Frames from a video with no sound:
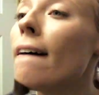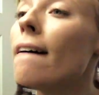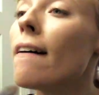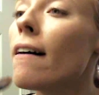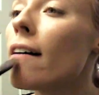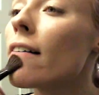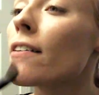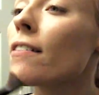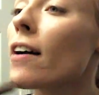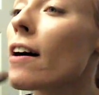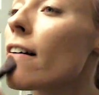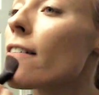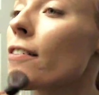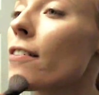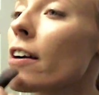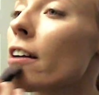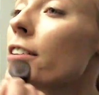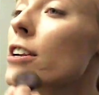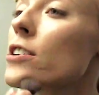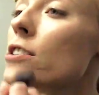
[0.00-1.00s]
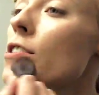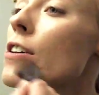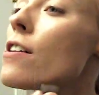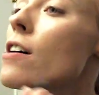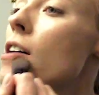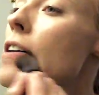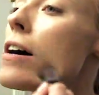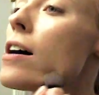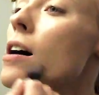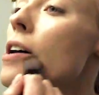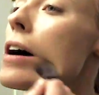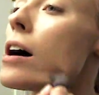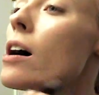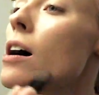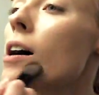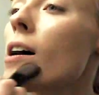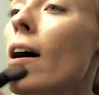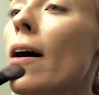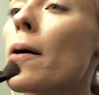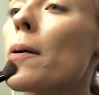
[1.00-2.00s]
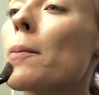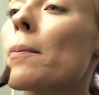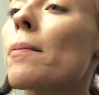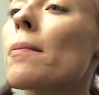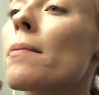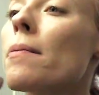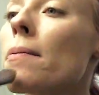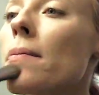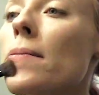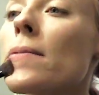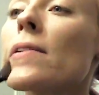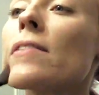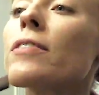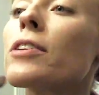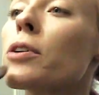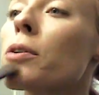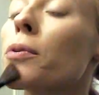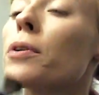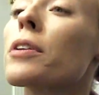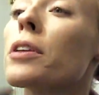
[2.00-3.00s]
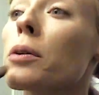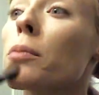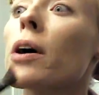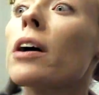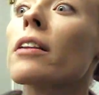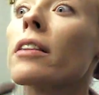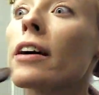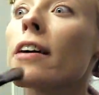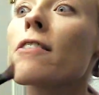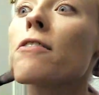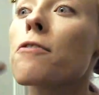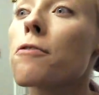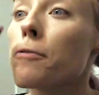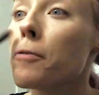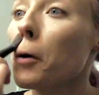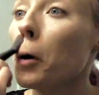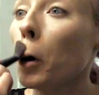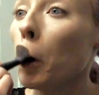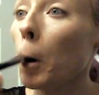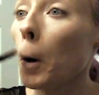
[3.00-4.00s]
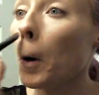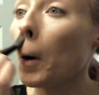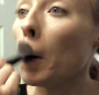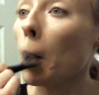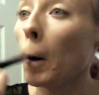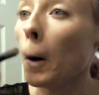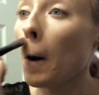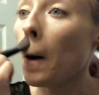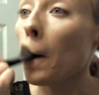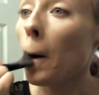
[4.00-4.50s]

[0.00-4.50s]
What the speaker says: of coverage. If you really want like full